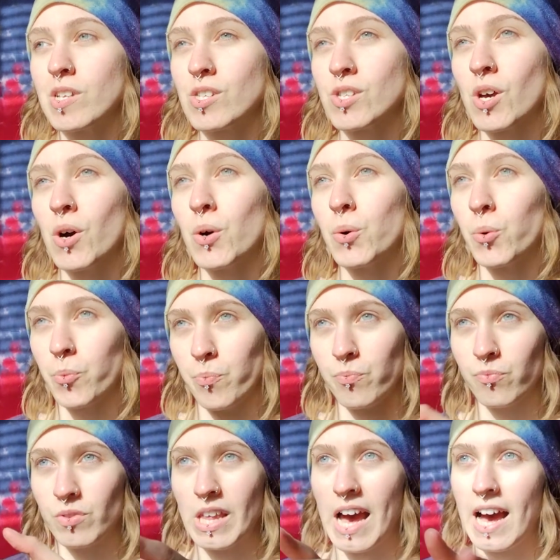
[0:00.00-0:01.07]
So
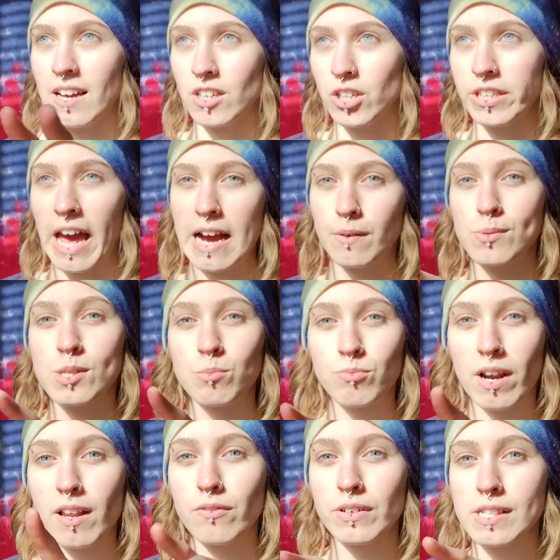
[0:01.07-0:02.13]
that could have
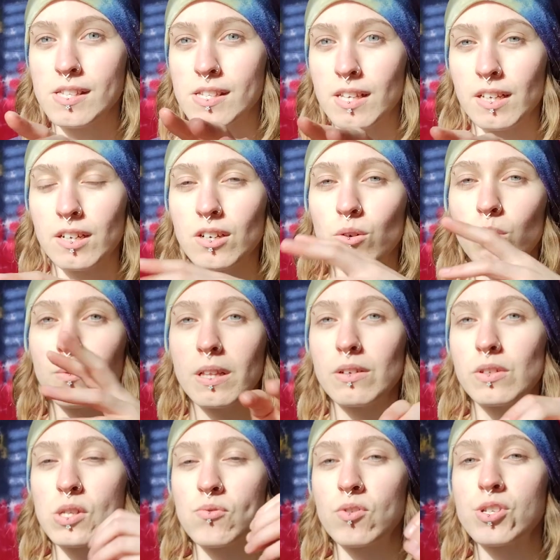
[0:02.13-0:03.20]
some relevance here, or
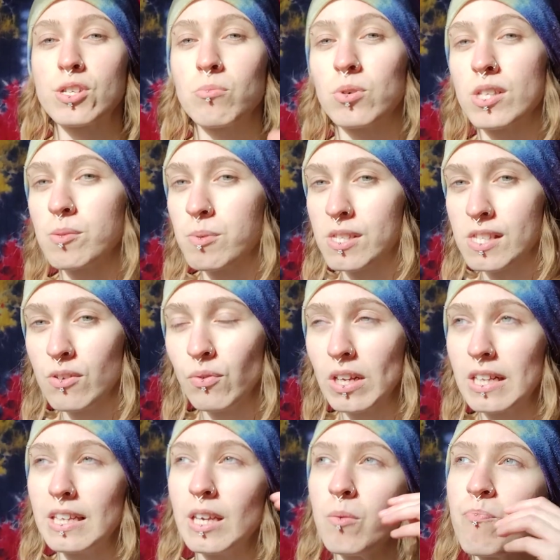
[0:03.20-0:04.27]
relevance for someone
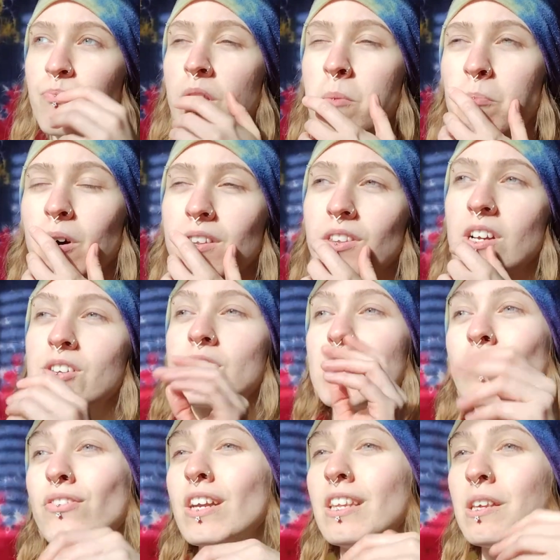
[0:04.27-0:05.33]
specifically, but there
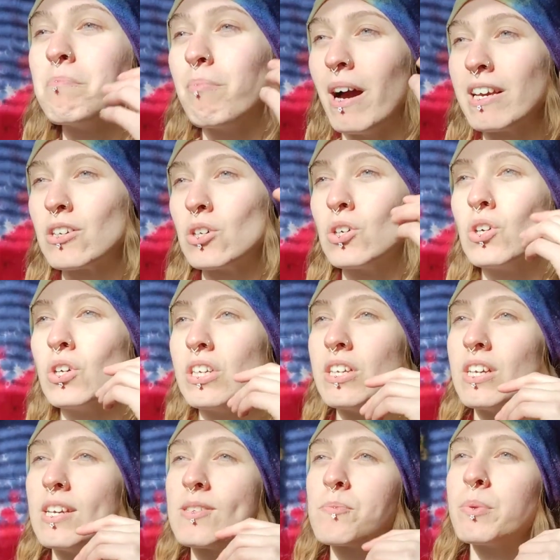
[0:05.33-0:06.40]
definitely Michael
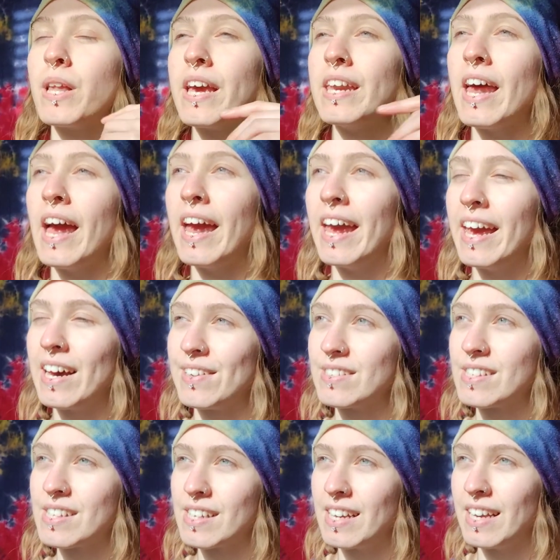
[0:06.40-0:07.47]
is playing a
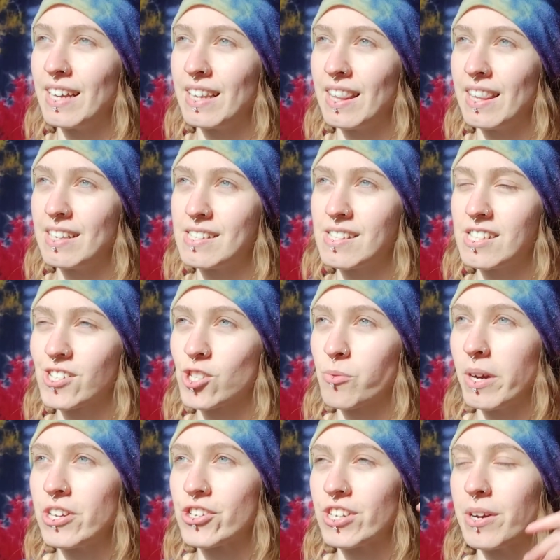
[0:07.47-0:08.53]
hand in this
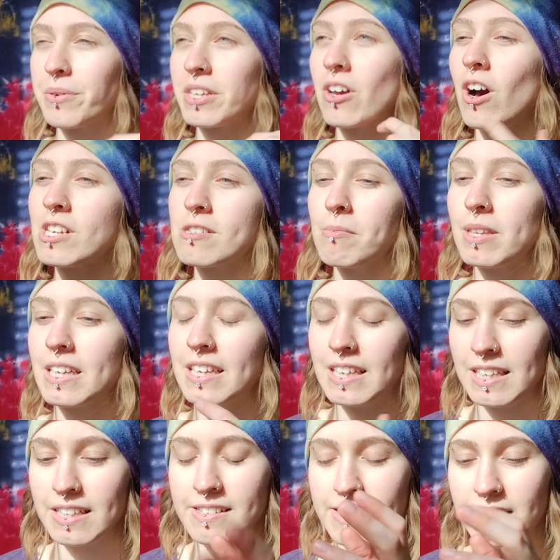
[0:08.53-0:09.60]
situation. Now he tossed me the
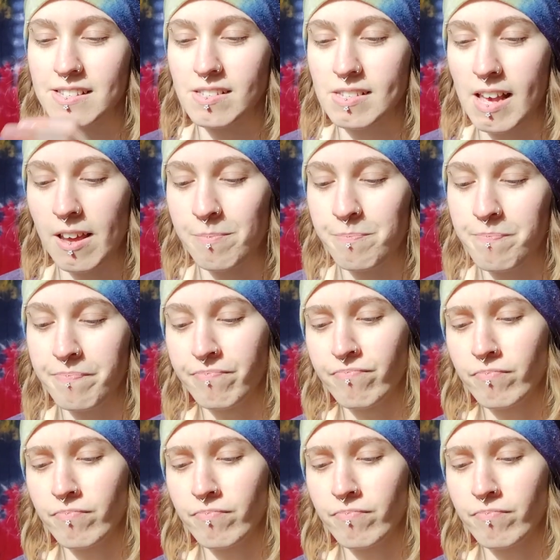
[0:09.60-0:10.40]
keys and he said,